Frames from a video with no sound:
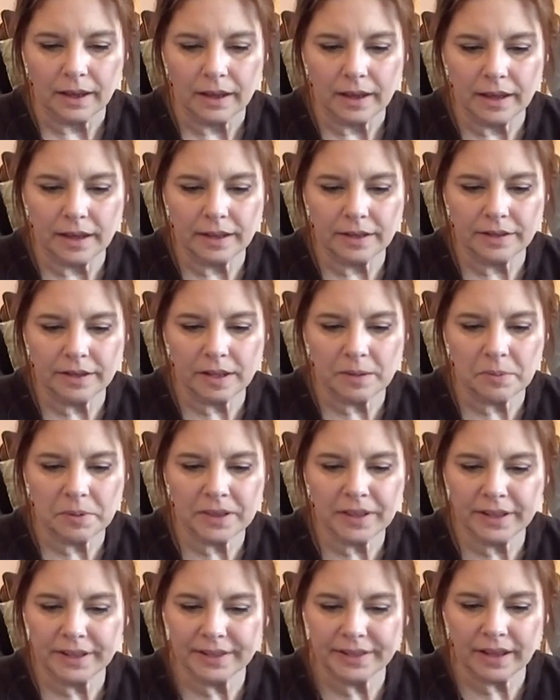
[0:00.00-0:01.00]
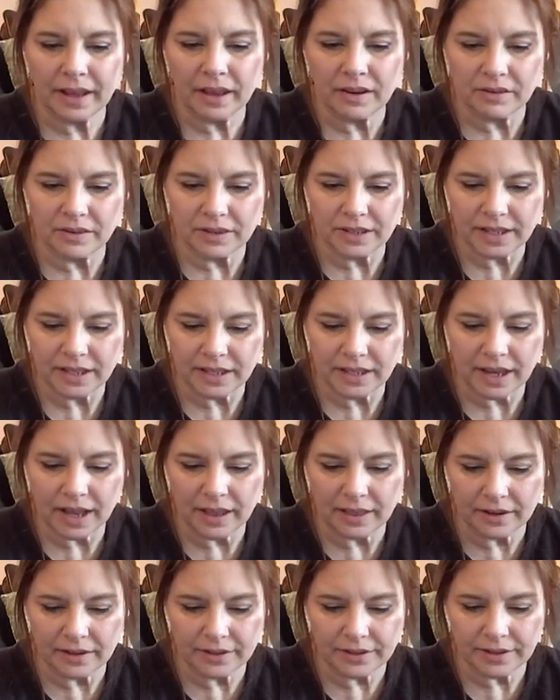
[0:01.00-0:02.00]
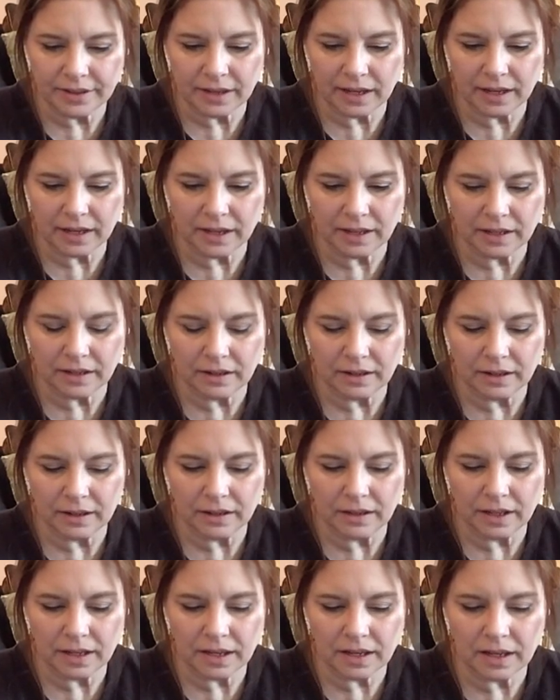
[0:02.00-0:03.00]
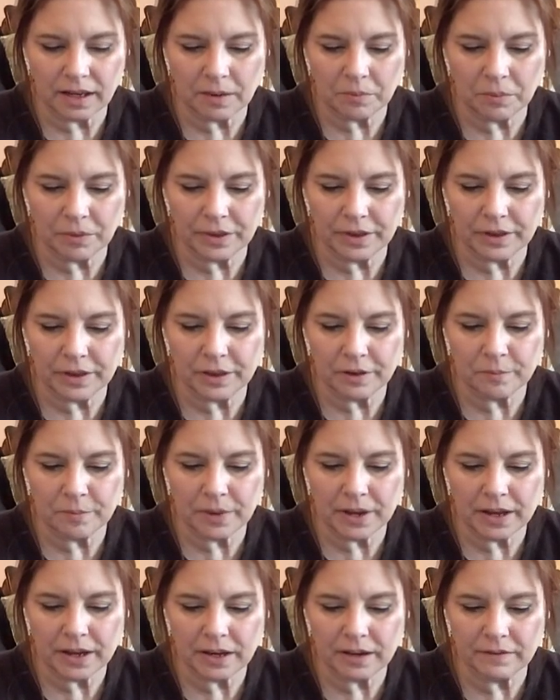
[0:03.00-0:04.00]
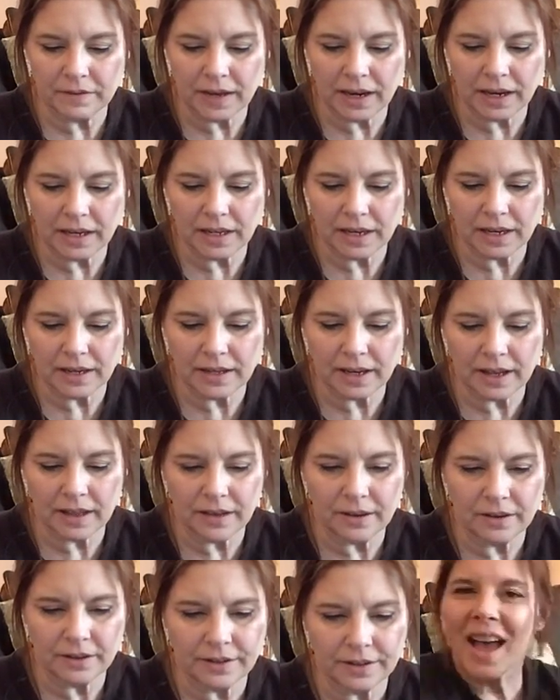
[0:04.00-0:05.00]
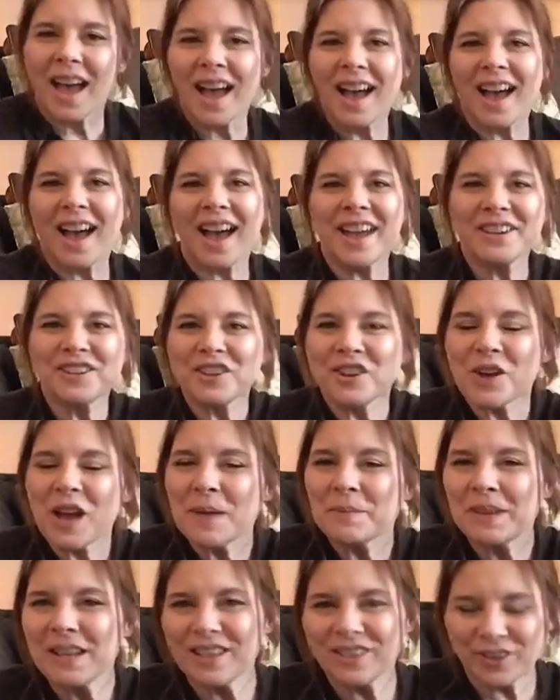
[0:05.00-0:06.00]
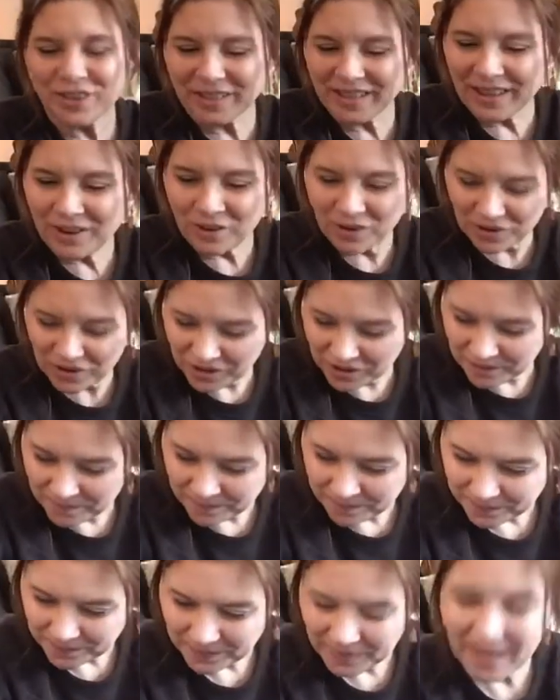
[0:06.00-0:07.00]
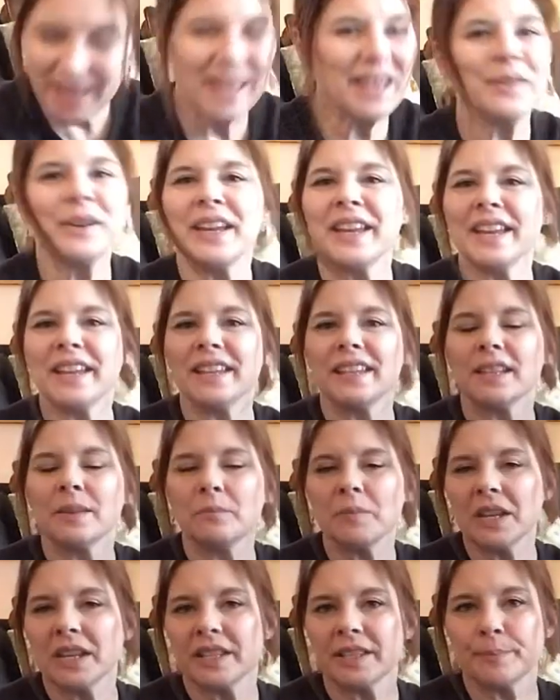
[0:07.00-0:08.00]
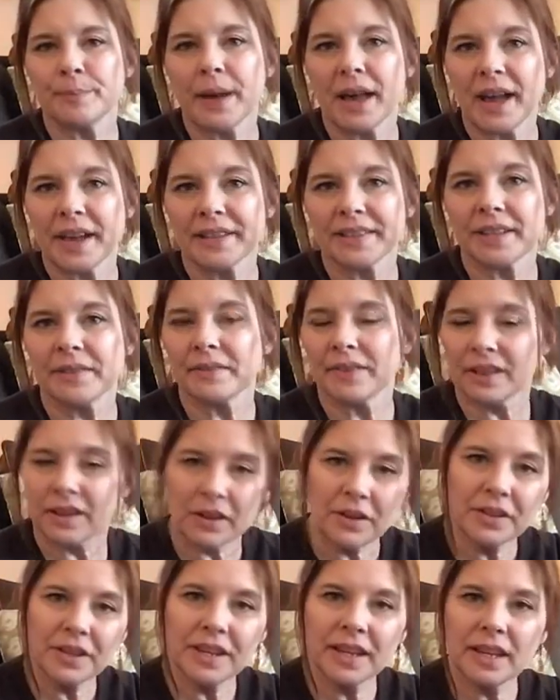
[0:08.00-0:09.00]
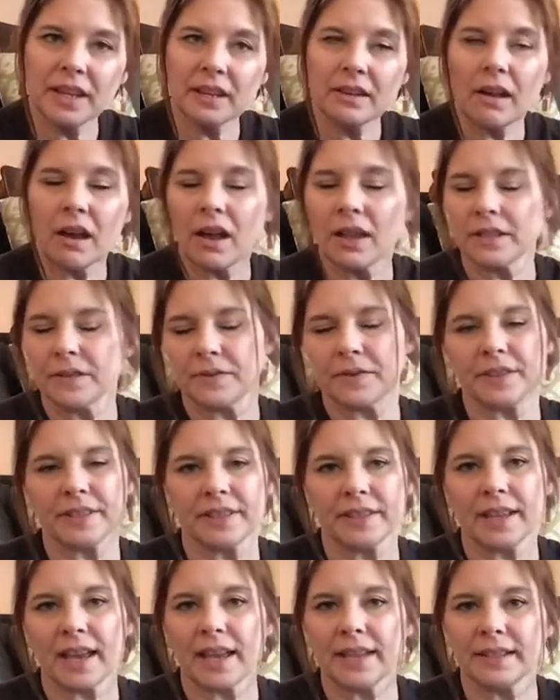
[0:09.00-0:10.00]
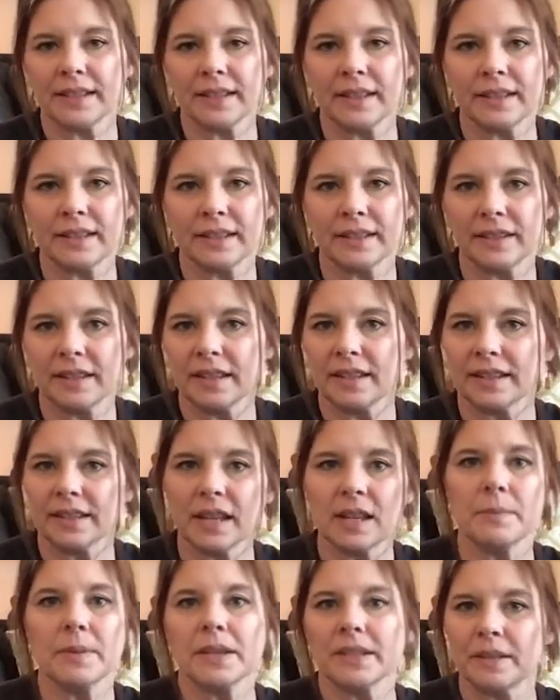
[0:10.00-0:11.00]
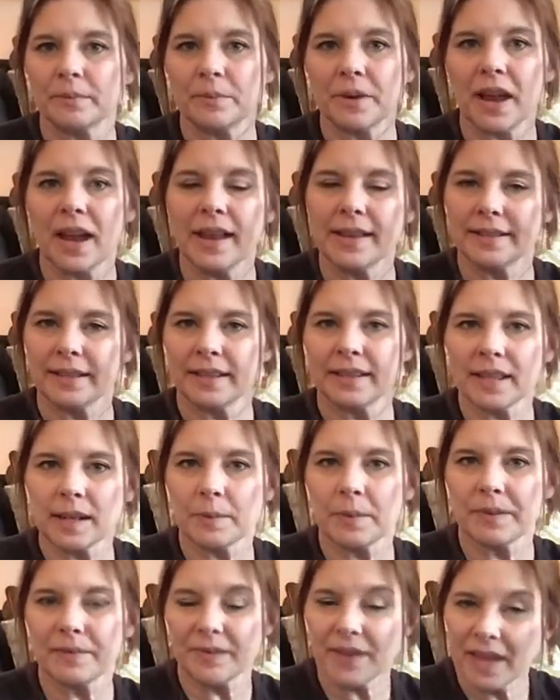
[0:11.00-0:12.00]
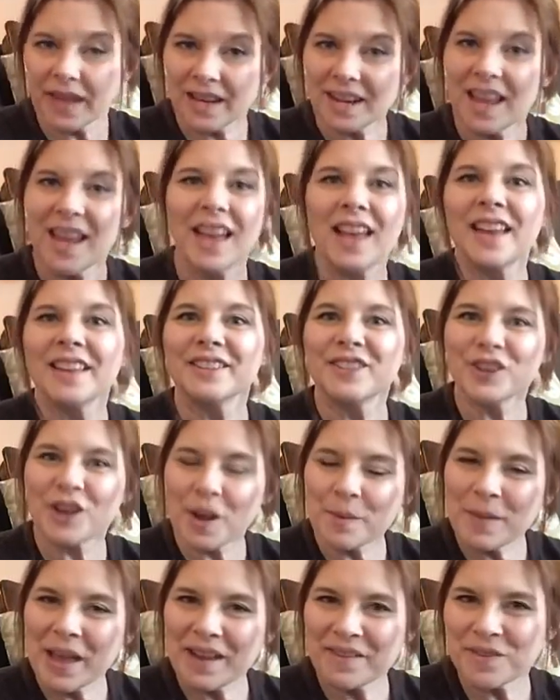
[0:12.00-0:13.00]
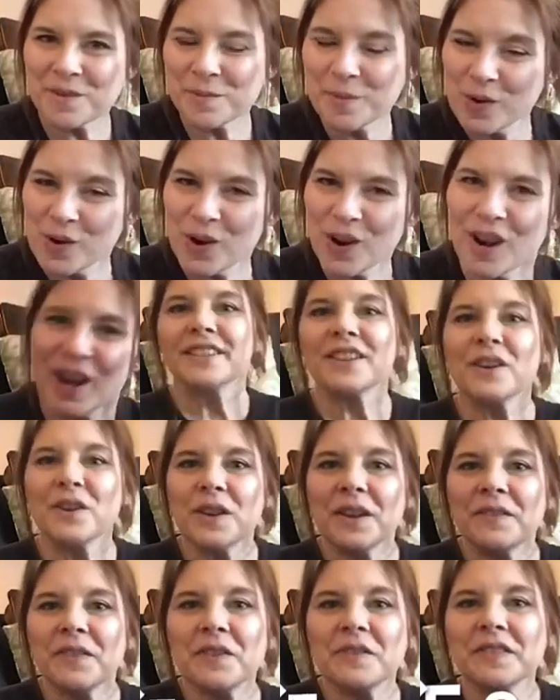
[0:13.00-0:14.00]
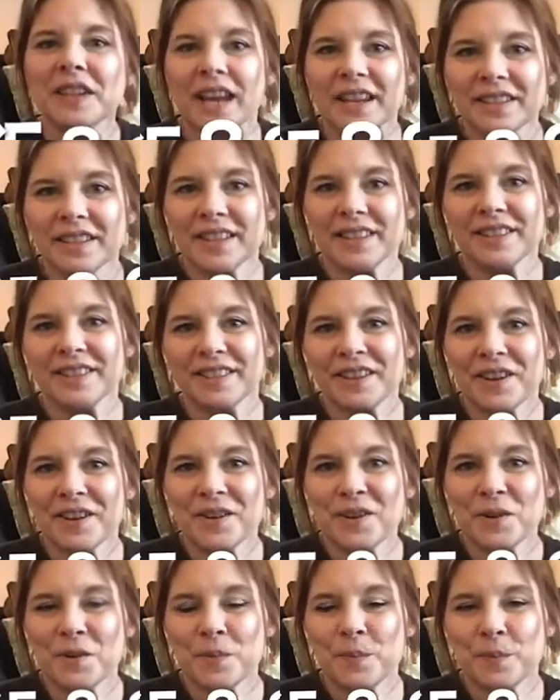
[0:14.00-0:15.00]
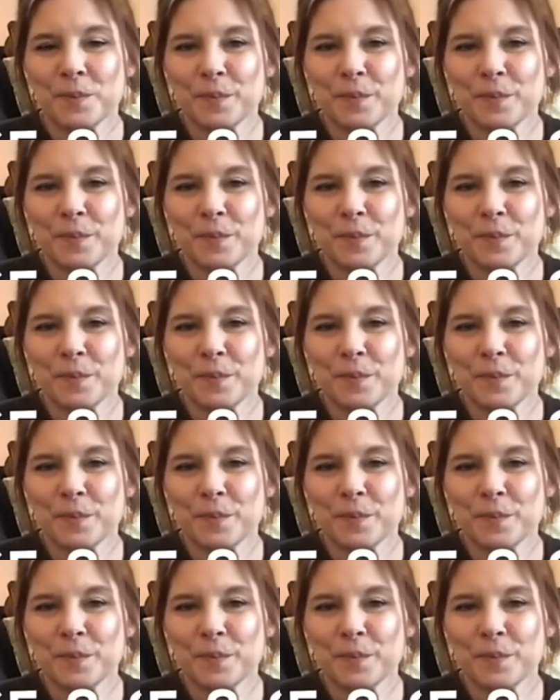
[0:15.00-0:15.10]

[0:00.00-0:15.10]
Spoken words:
It typically is $110, and it ended up with a coupon of $88. I don't know how many clothes I ordered. Anyway, it's a mixed box of clothing, all different sizes. It's going to be a surprise. It's going to be fun. So come back for more. So if you've not done so,